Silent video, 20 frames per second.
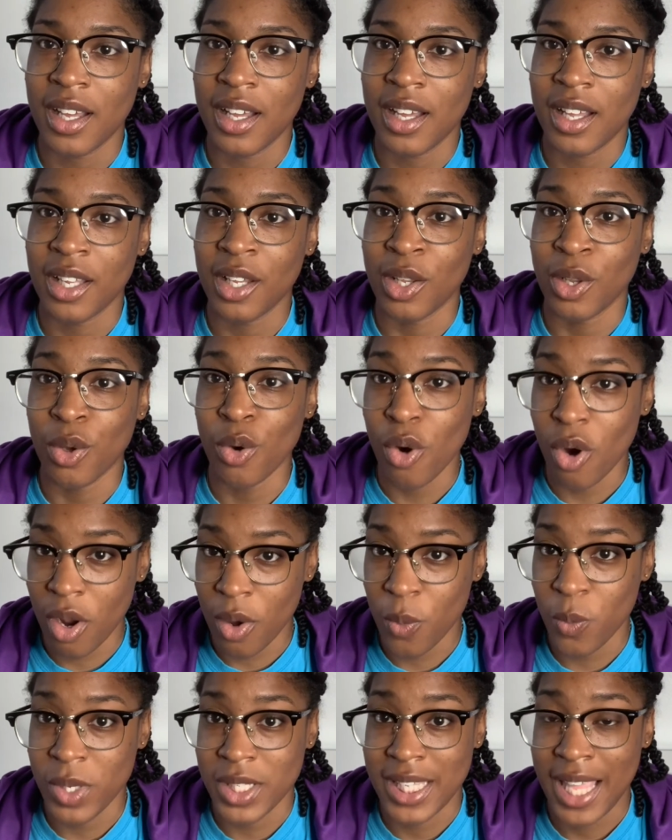Laura
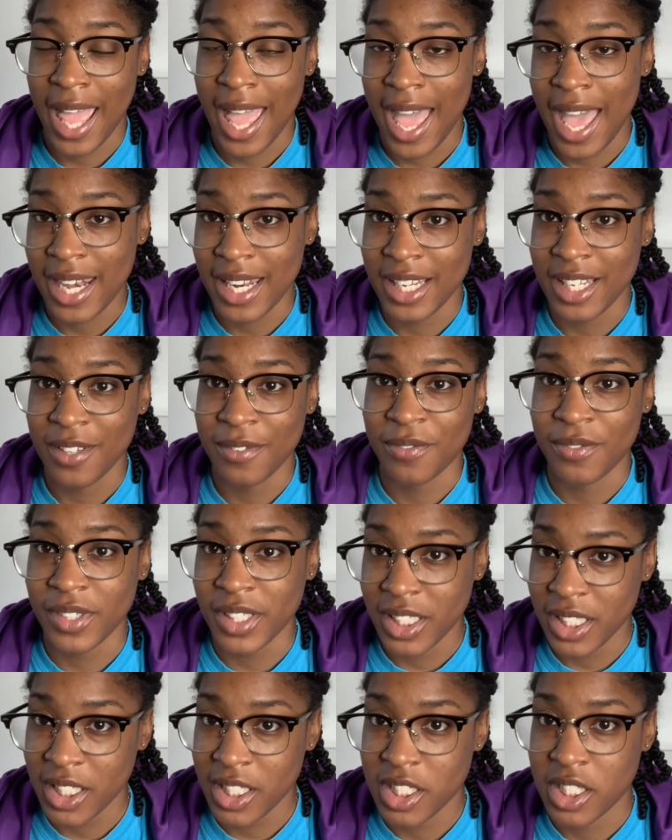was hiding the
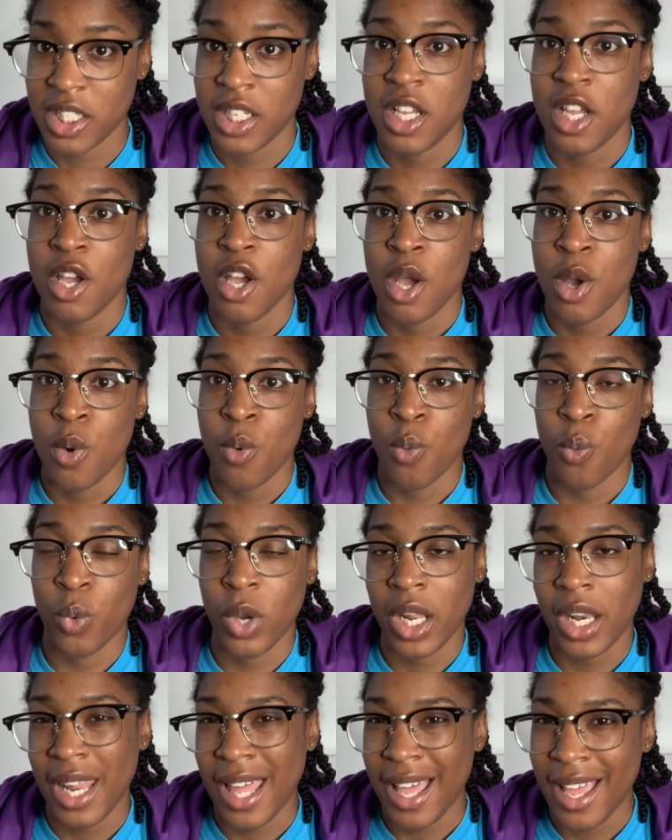footage with
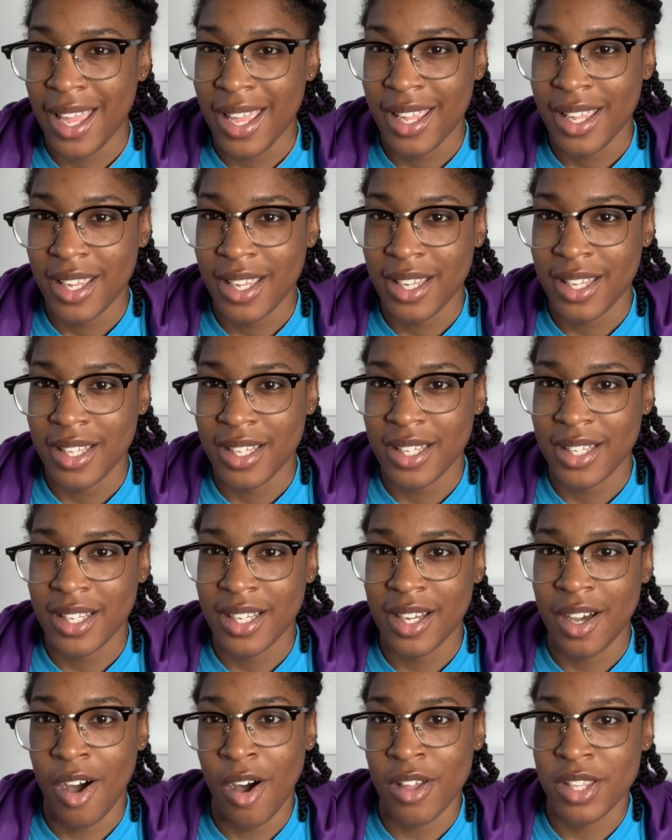like
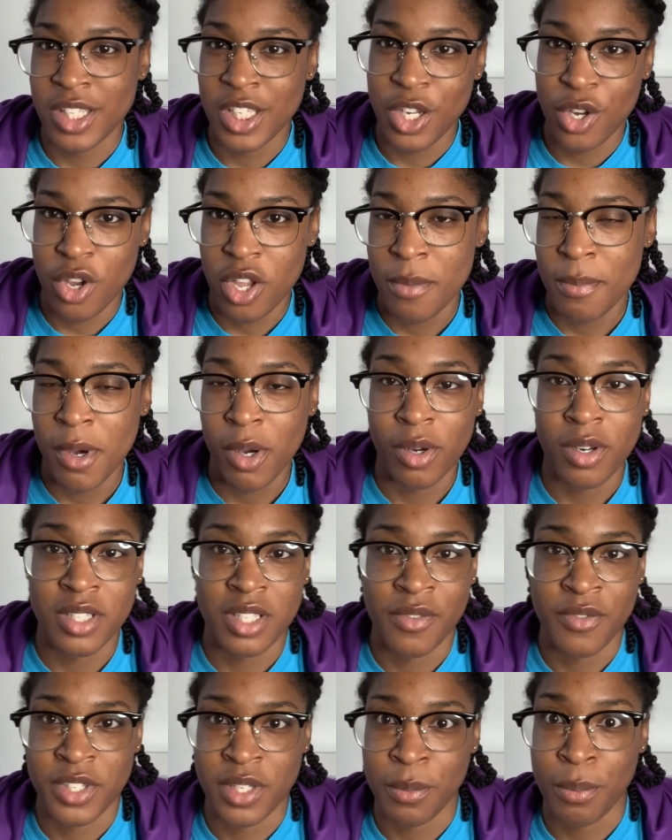ulterior motives of
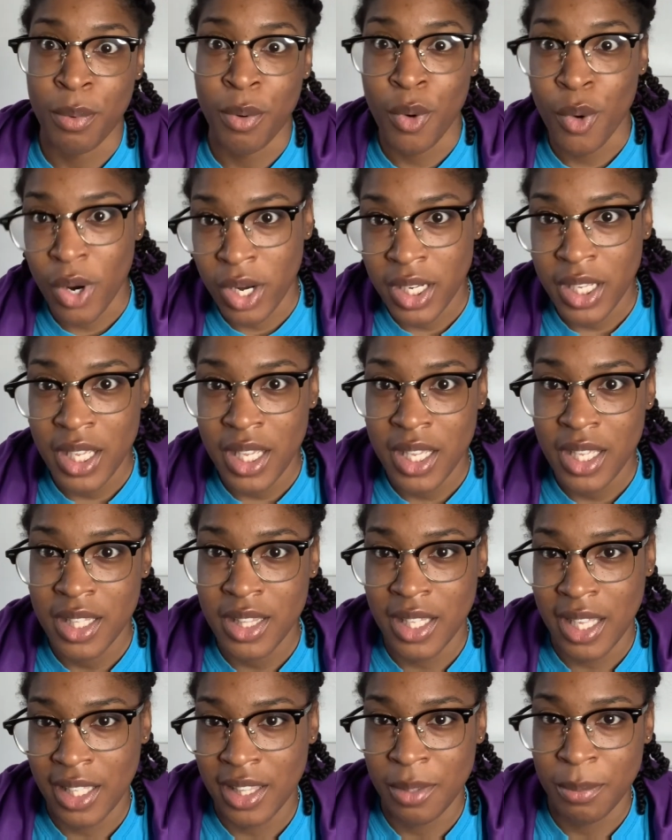supporting
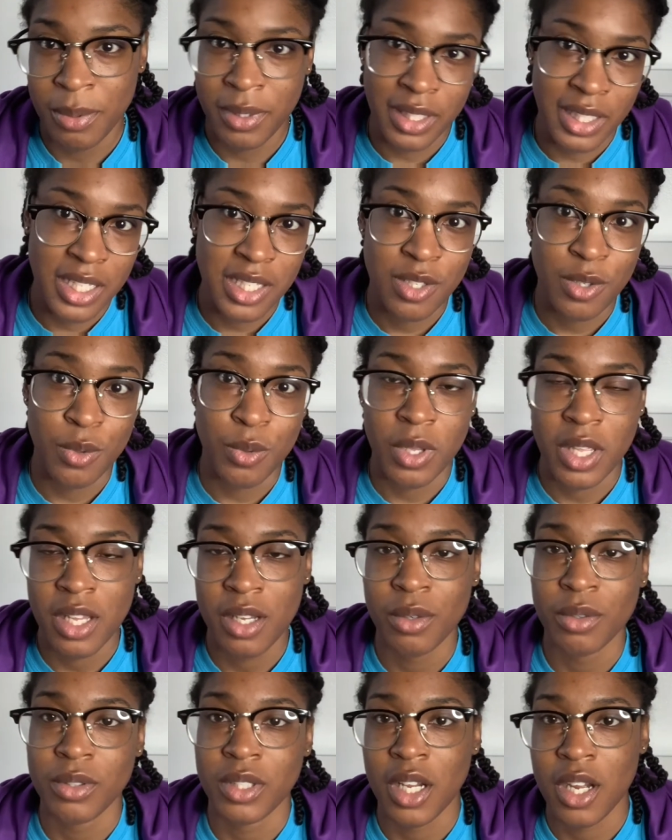like the police who
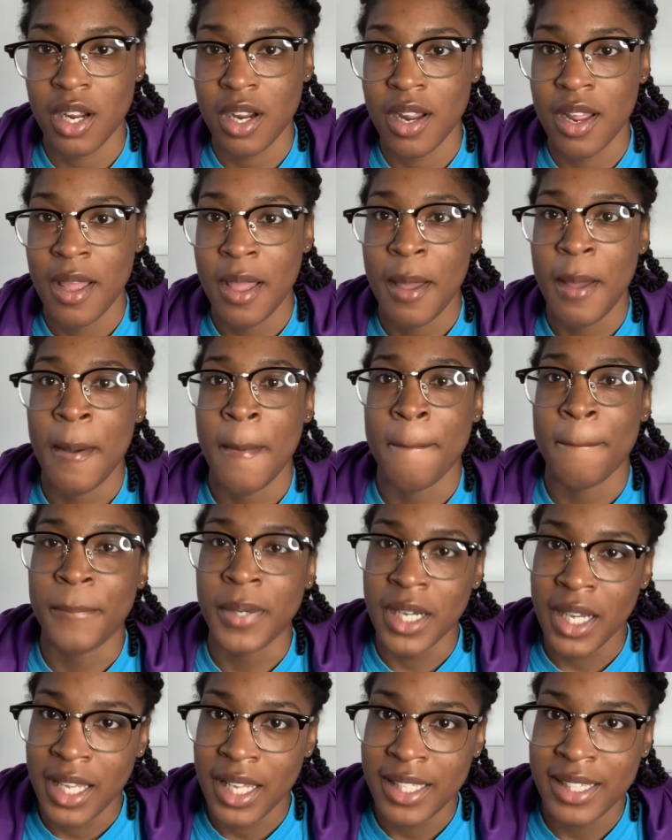killed her.
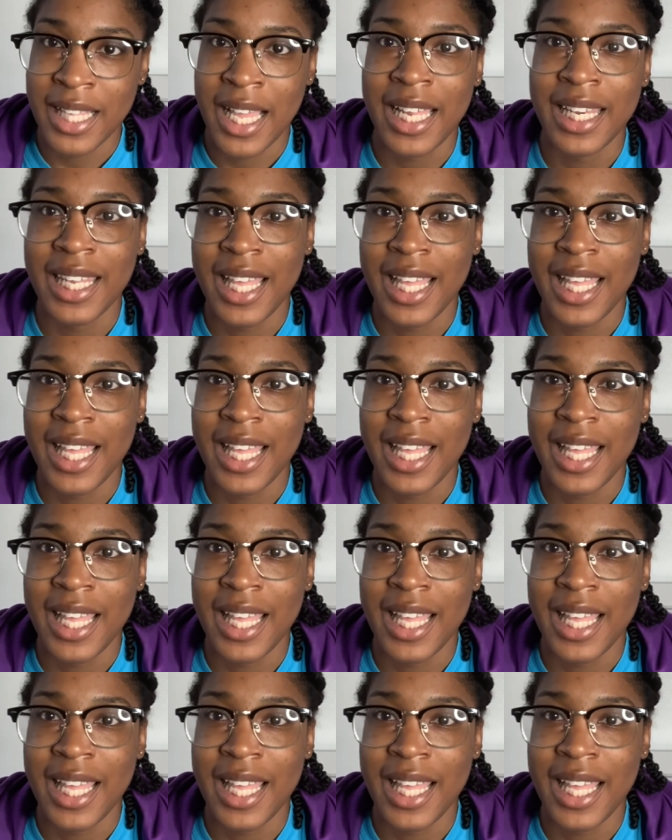But they